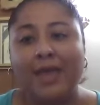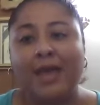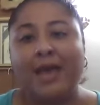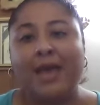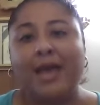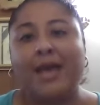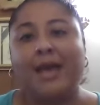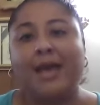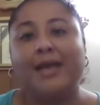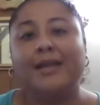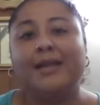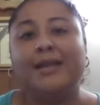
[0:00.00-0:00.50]

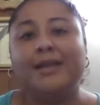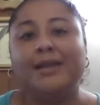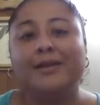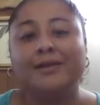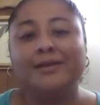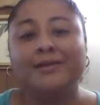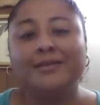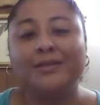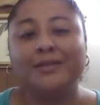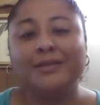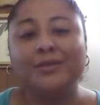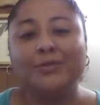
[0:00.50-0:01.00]
And
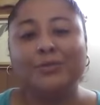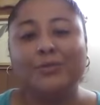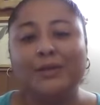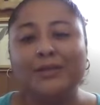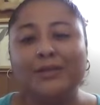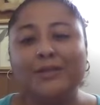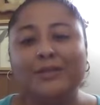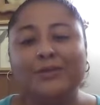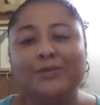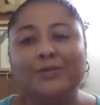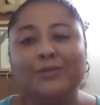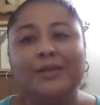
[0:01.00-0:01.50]
there's this
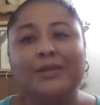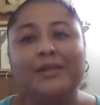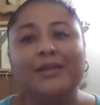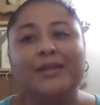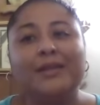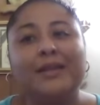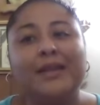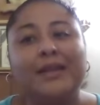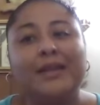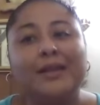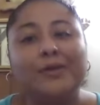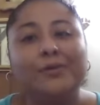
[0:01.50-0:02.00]
one student
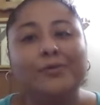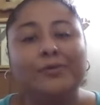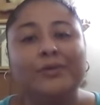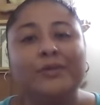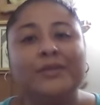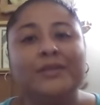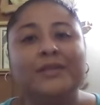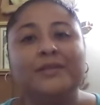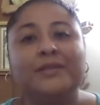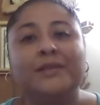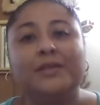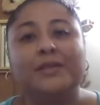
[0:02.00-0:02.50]
that I
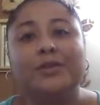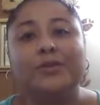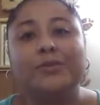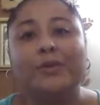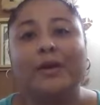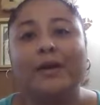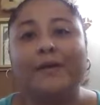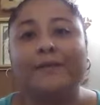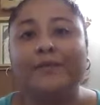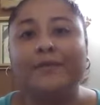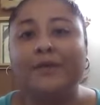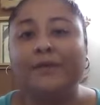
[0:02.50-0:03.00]
noticed that you
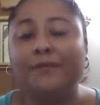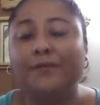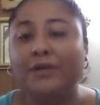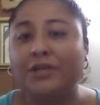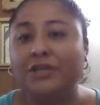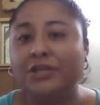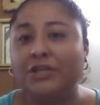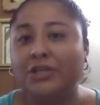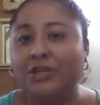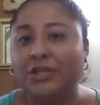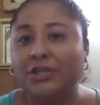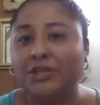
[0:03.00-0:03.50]
have
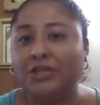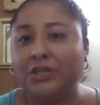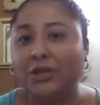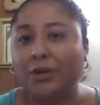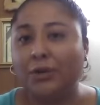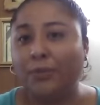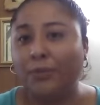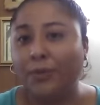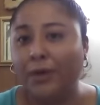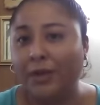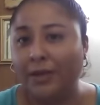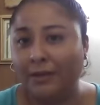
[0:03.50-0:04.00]

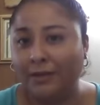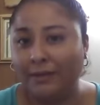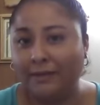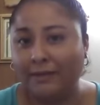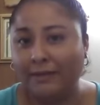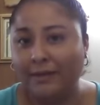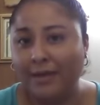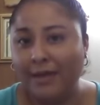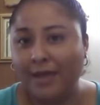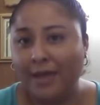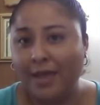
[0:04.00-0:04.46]
differentiation with.